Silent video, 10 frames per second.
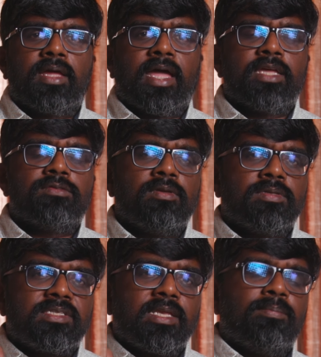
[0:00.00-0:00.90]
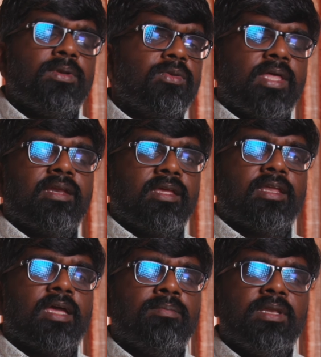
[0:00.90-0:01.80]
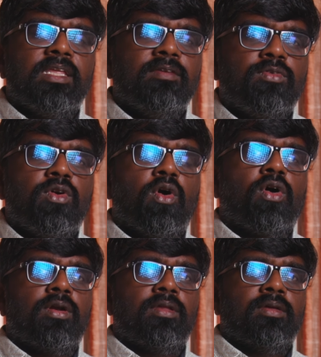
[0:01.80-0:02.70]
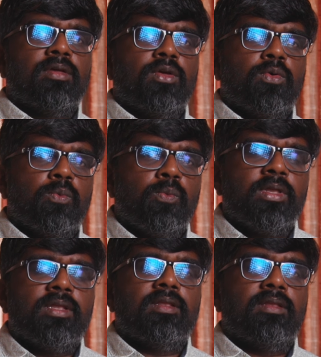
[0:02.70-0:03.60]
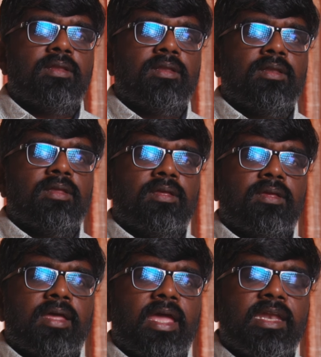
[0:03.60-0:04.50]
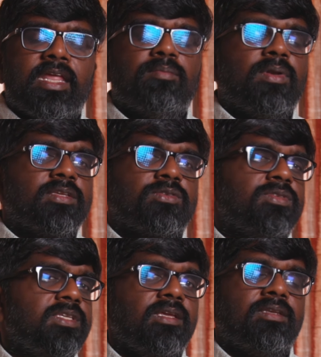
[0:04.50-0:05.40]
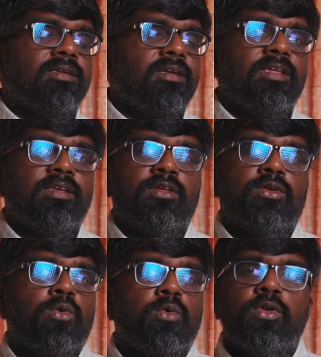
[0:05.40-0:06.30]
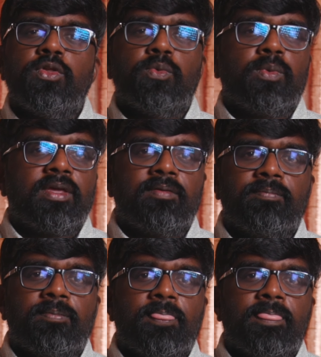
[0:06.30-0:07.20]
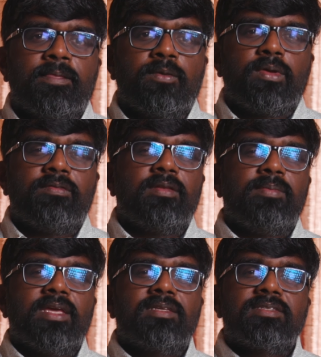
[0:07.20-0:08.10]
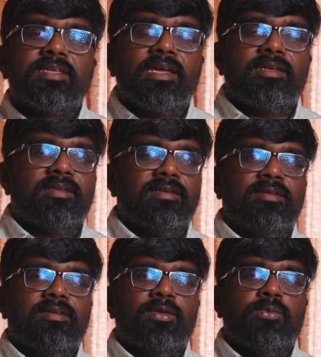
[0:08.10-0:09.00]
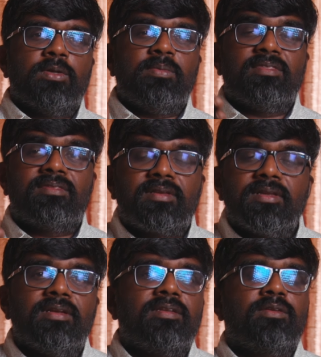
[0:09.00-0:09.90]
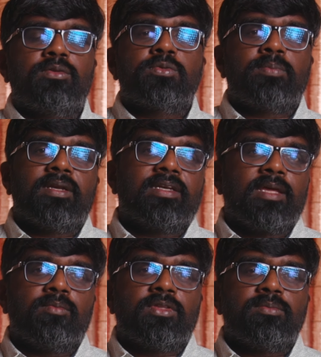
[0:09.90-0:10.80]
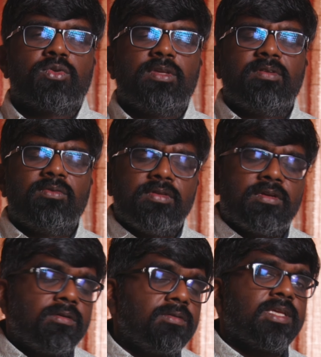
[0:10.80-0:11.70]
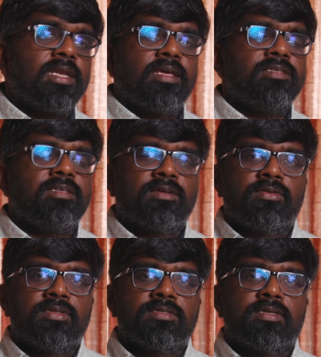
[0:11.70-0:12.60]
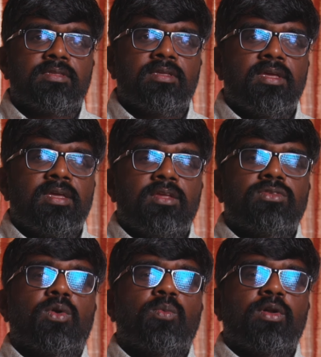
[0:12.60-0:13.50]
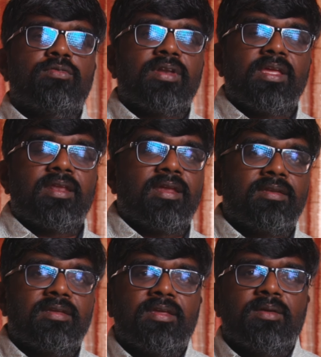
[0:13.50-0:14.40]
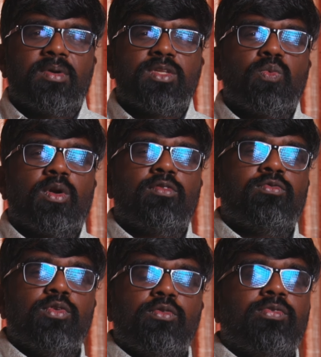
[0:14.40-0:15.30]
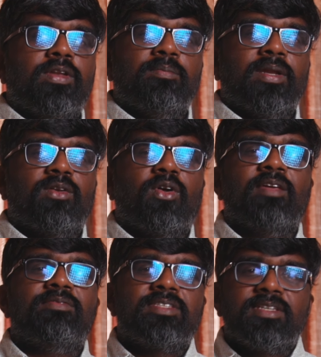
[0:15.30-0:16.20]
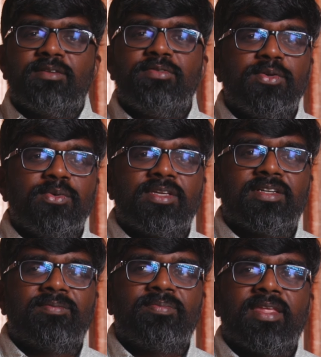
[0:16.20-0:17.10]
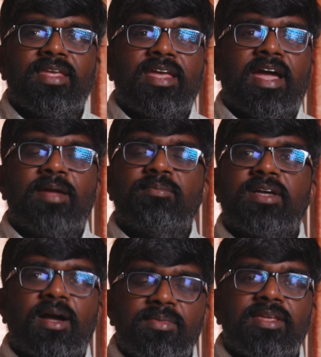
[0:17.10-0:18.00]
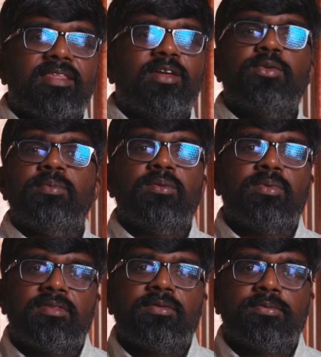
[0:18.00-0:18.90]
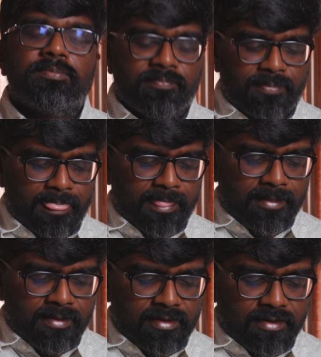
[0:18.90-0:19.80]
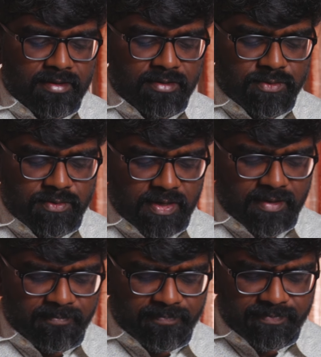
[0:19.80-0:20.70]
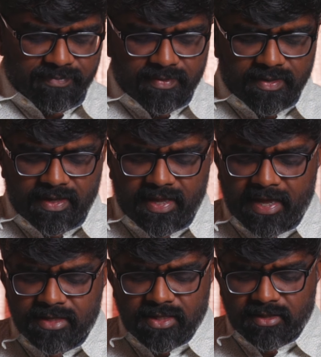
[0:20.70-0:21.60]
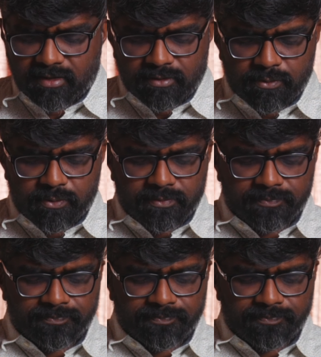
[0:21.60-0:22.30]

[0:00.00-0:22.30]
As we step into that area, I believe God will enable us to see eternity in a whole new way, where we'll be excited, we'll be thrilled to spend time with Him. So even when we close our eyes here on His earth, it's not one of regret, but it's one of fulfillment. Lord, I've served you here. I'm coming there to be with you. So today, as I conclude,